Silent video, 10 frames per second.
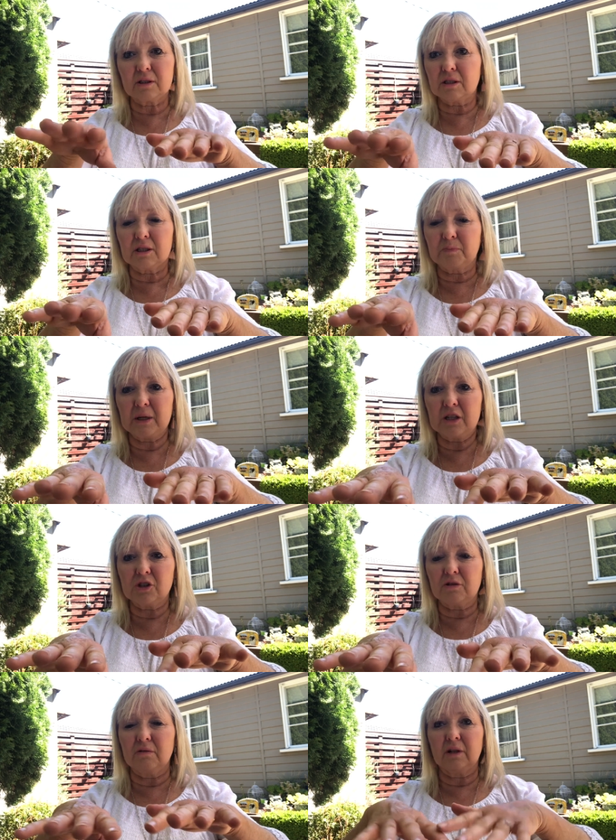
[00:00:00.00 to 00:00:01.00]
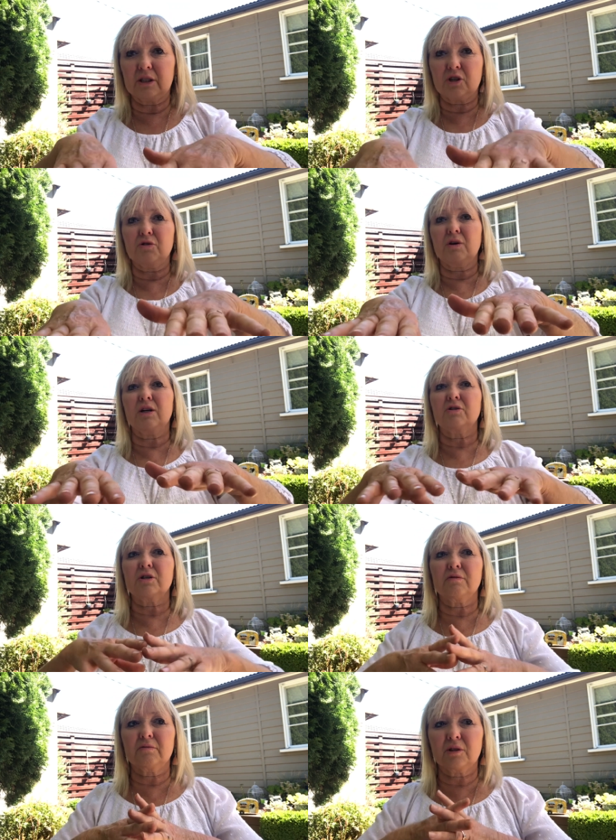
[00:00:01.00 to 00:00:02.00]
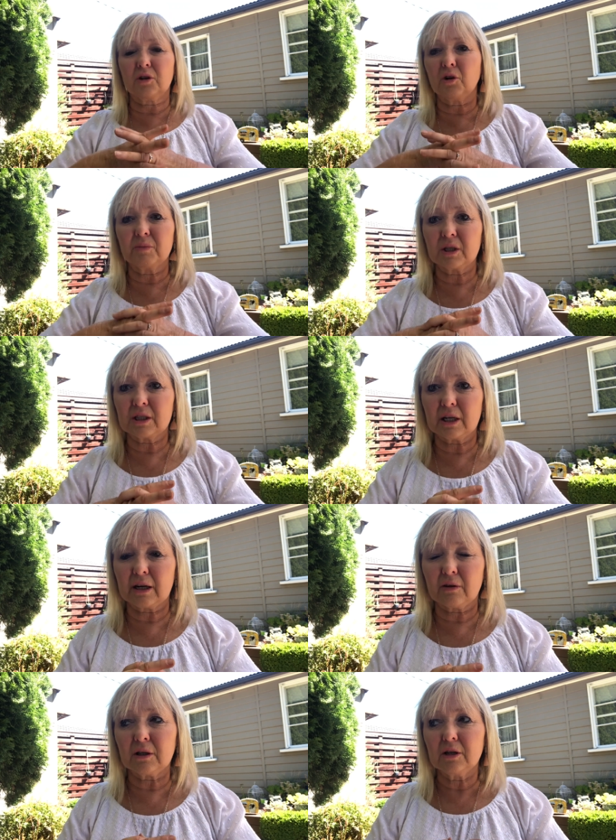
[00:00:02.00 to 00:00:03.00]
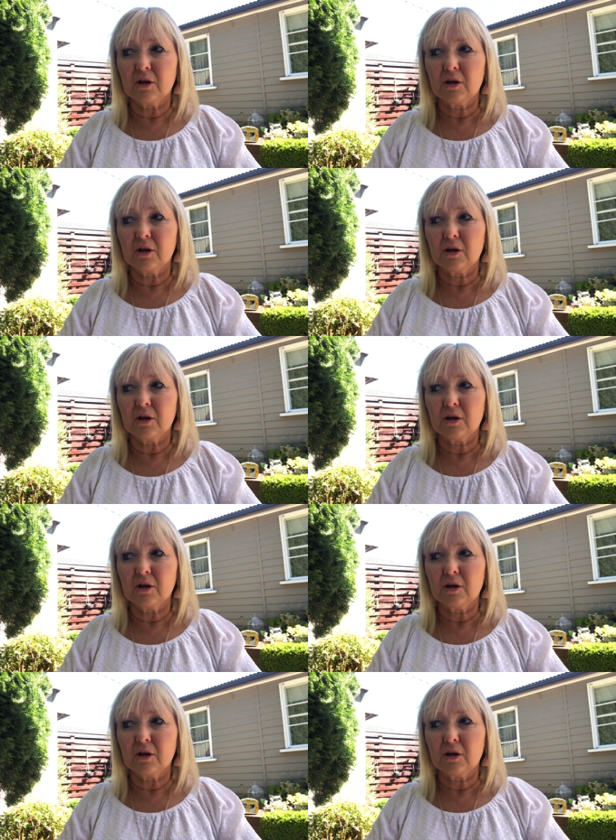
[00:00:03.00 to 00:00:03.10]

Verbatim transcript: speed like 200 kilometers an hour